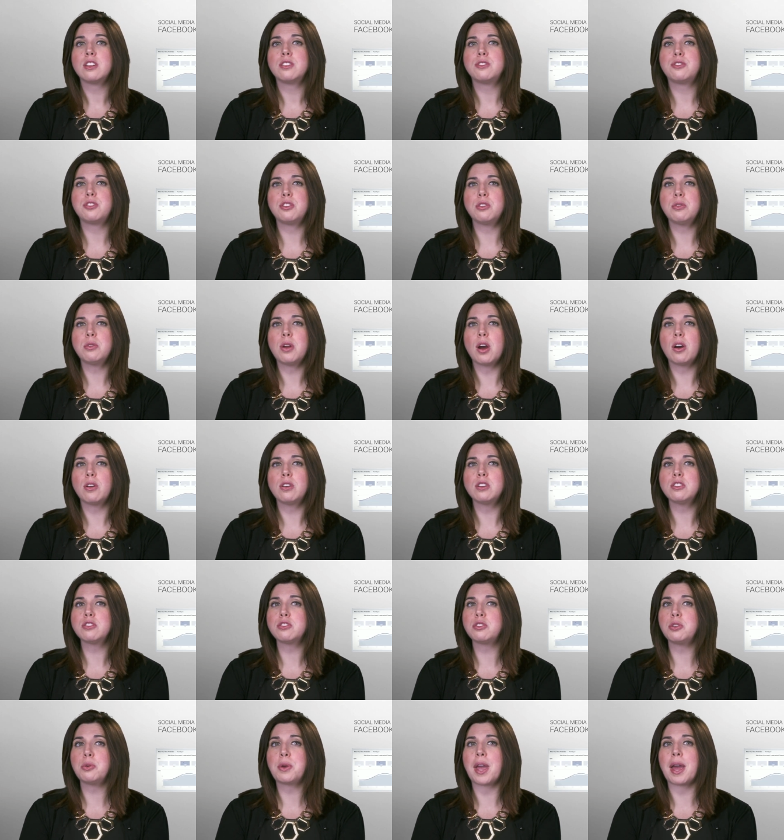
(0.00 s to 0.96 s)
Do you
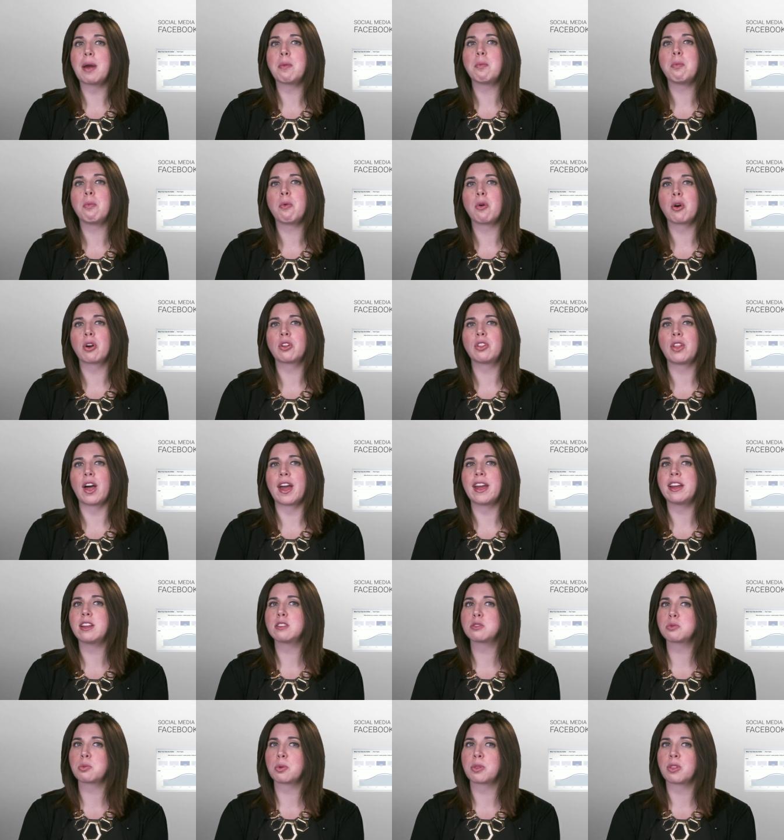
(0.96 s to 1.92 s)
notice you get more
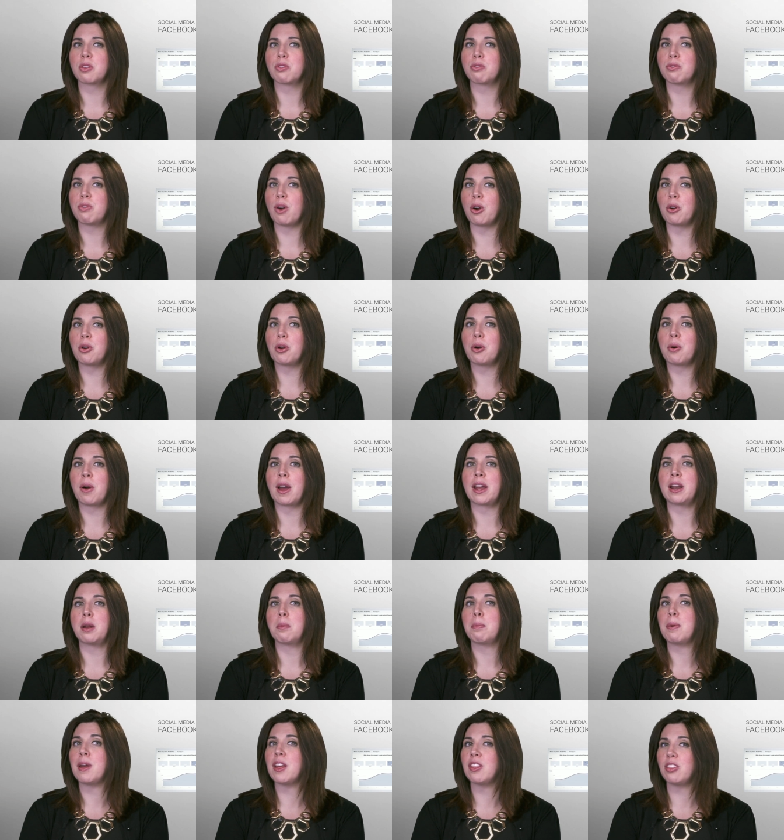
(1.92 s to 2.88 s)
likes with a photo and
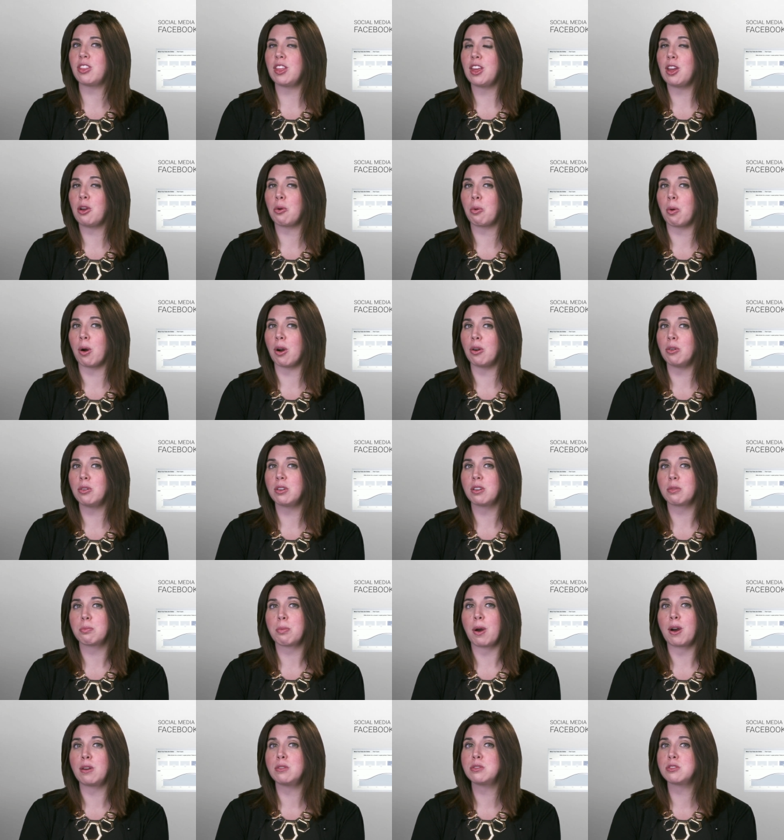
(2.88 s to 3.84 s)
a pithy
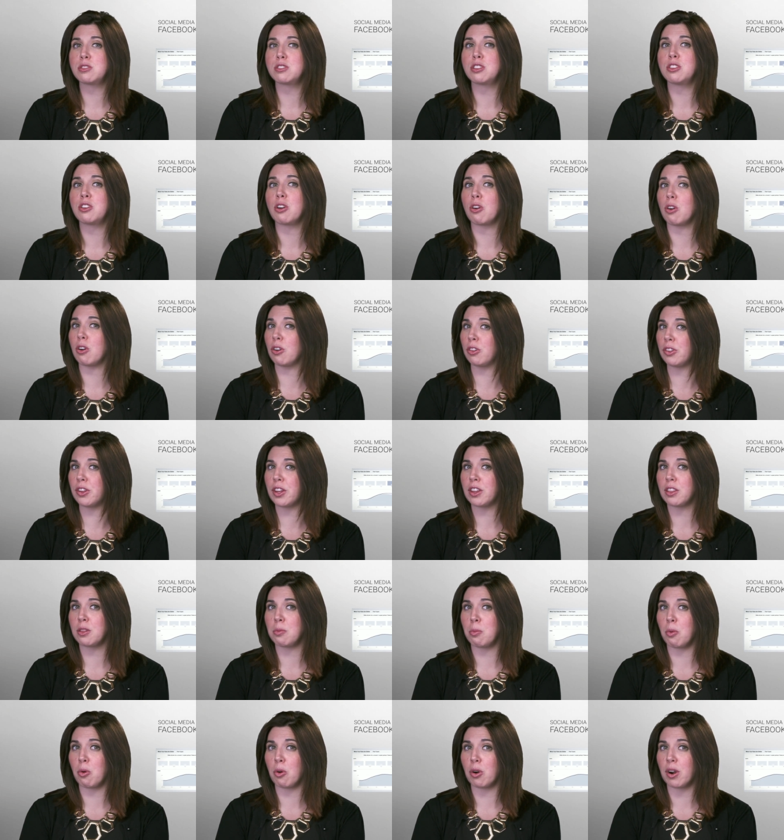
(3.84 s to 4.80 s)
quote posted early in
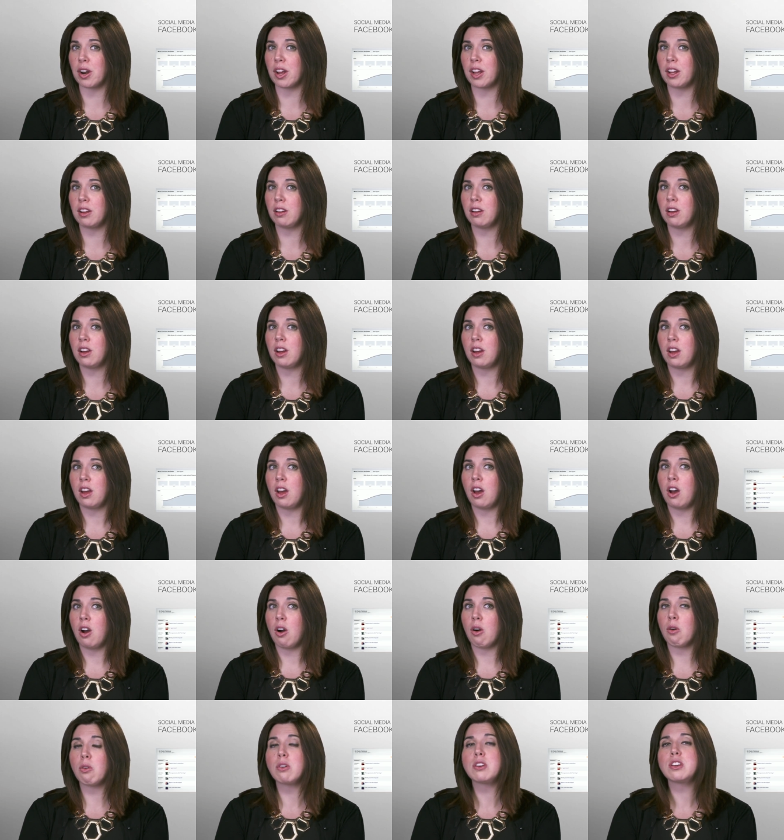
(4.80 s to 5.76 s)
the morning?
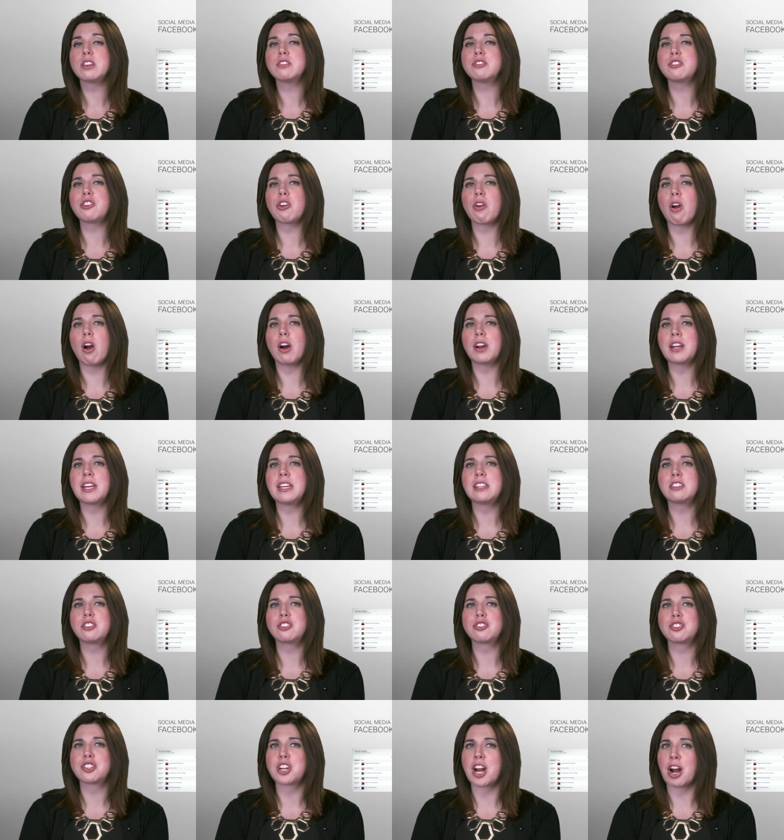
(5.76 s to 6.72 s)
Or does your
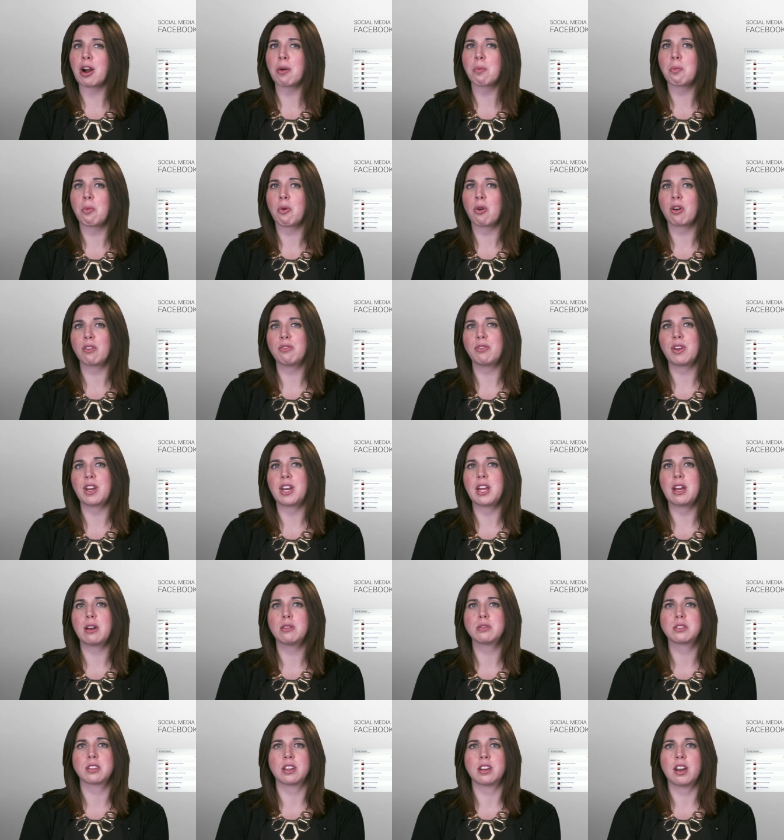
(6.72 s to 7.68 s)
audience share more
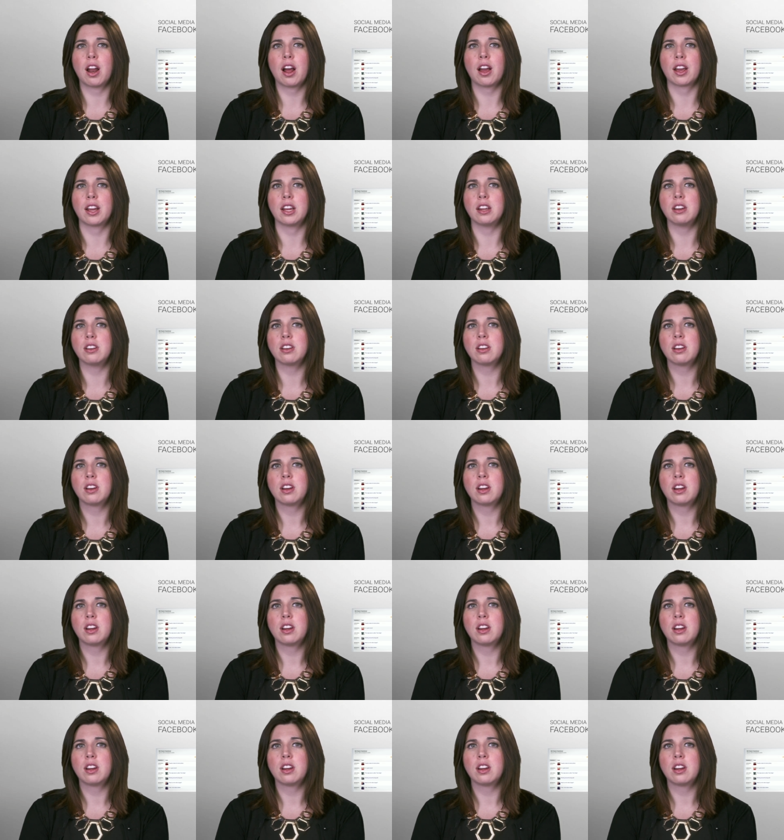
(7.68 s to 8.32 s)
videos at night?